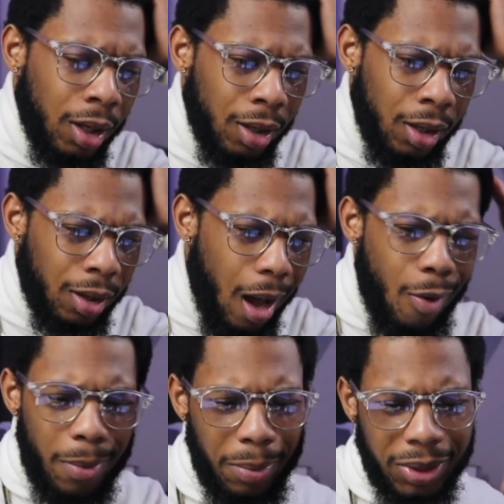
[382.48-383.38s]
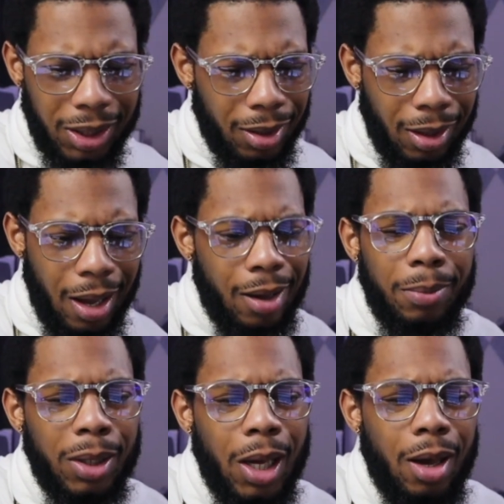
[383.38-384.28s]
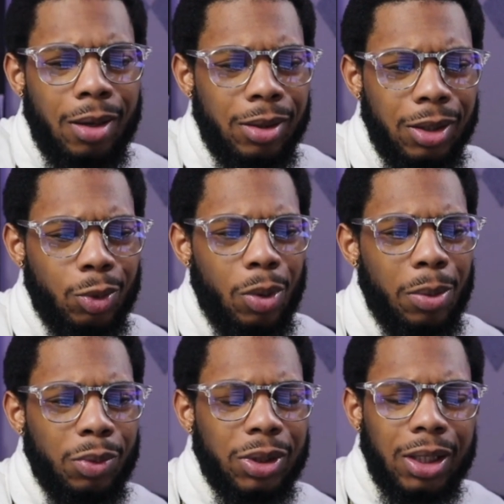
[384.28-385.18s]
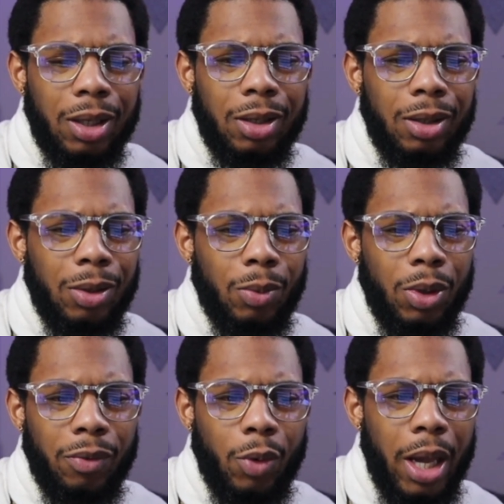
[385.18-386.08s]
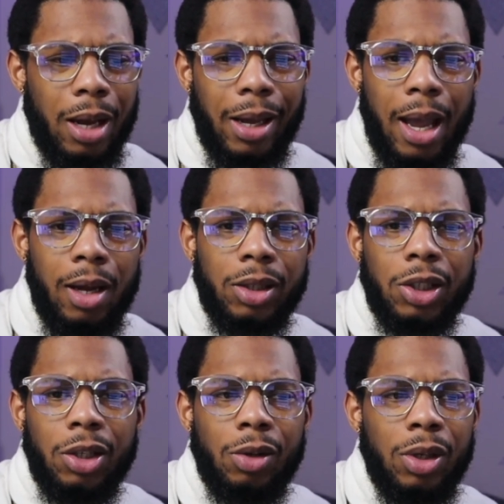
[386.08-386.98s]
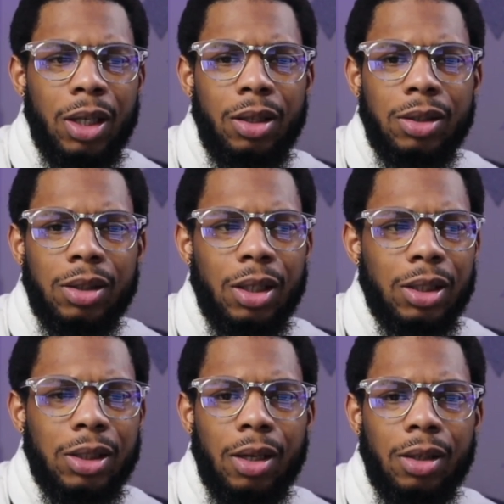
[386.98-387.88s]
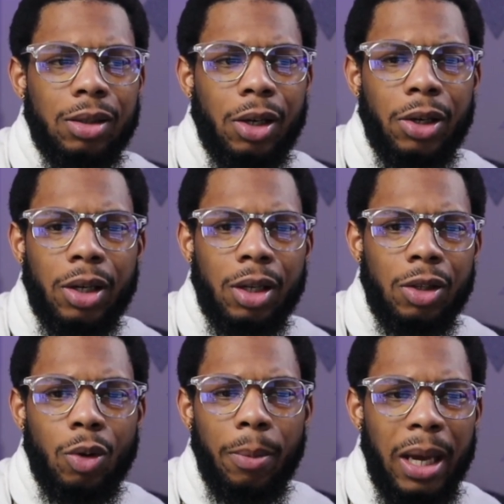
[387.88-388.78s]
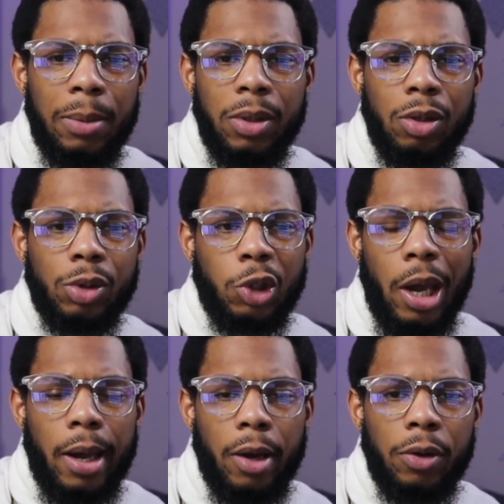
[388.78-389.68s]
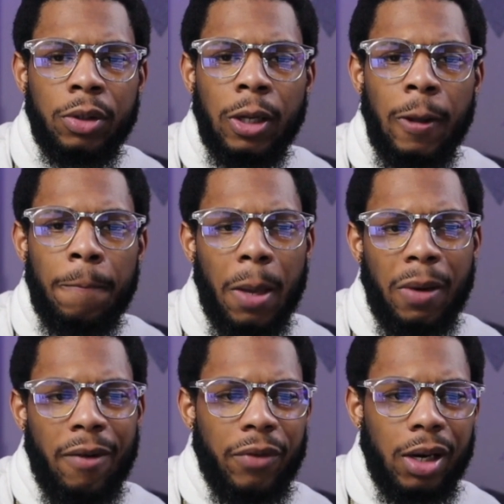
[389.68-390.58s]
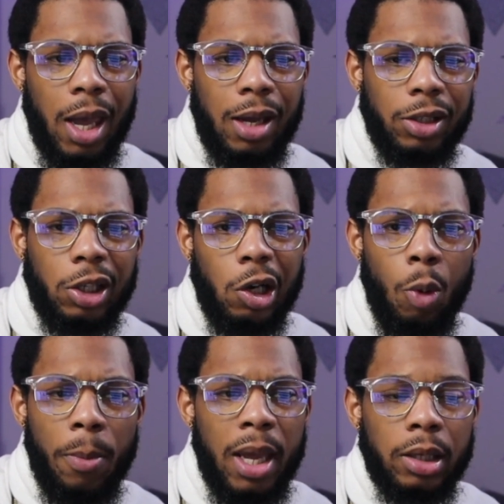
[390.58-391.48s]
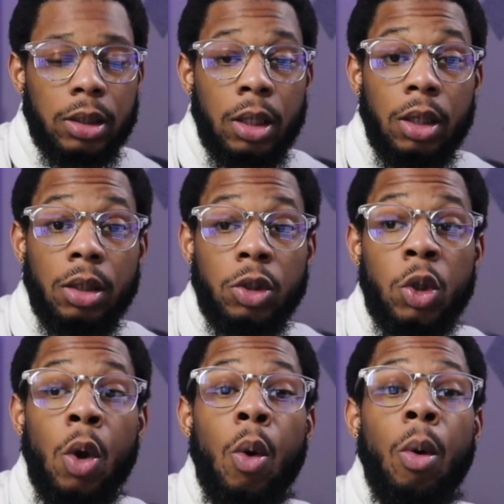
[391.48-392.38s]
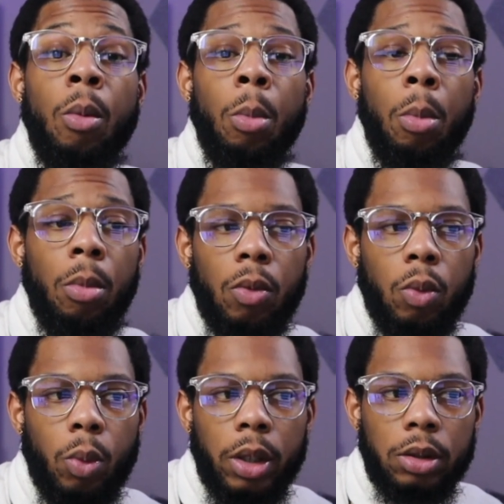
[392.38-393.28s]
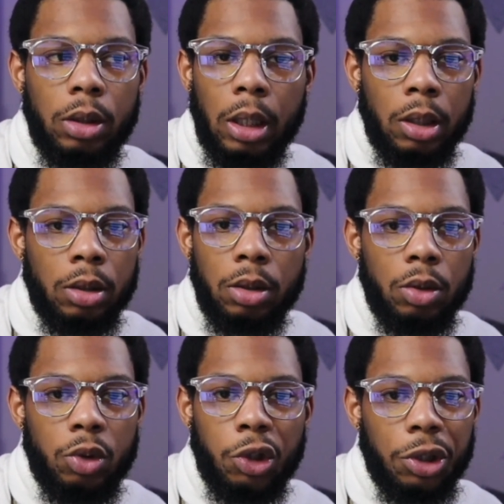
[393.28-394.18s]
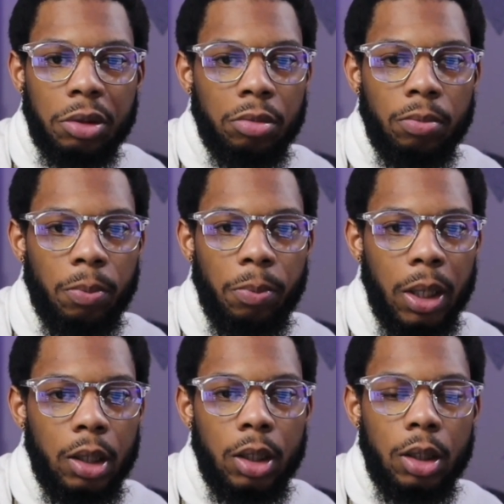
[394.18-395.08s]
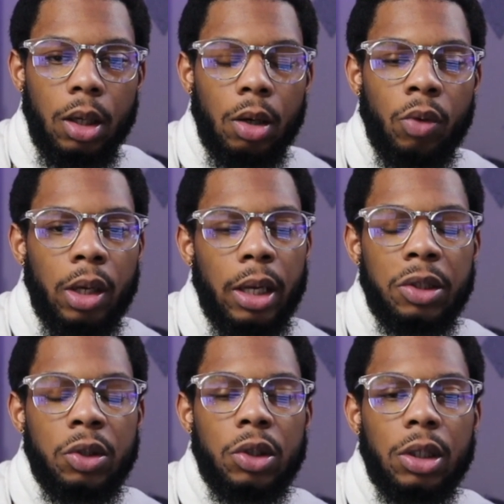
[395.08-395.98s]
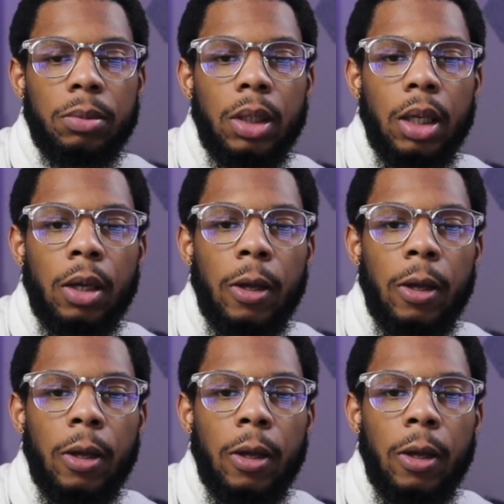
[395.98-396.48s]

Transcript: I remember saying the comment how this woman was saying, well, if we got to cater to your needs and this, that, and the third, then you a baby, you a child. I'm not finna cater to no man's needs. Well, then you shouldn't be in a relationship then.